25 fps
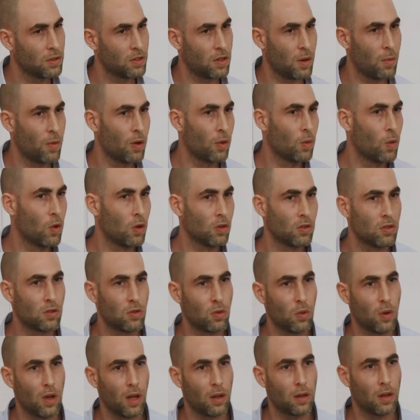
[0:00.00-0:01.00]
someone wants
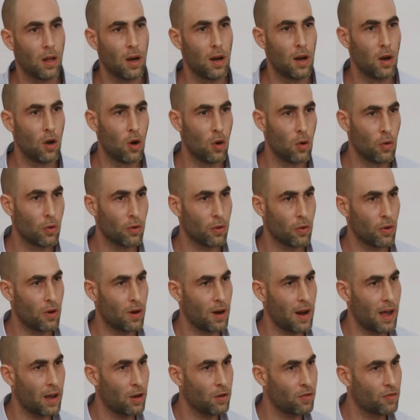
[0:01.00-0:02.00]
to get a loan or a
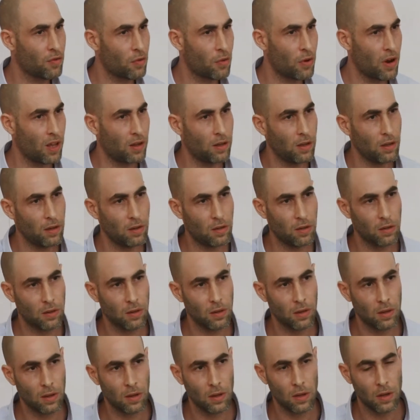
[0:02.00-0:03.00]
line of credit,
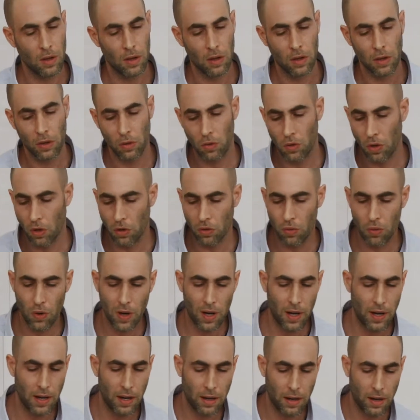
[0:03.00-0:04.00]
you don't
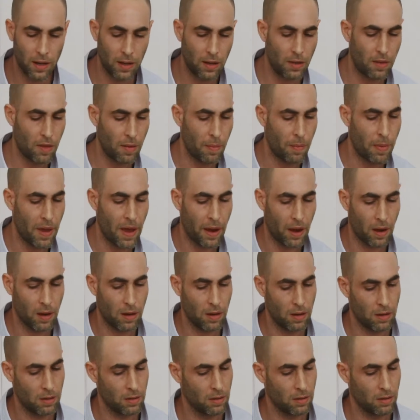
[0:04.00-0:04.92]
really need the bank,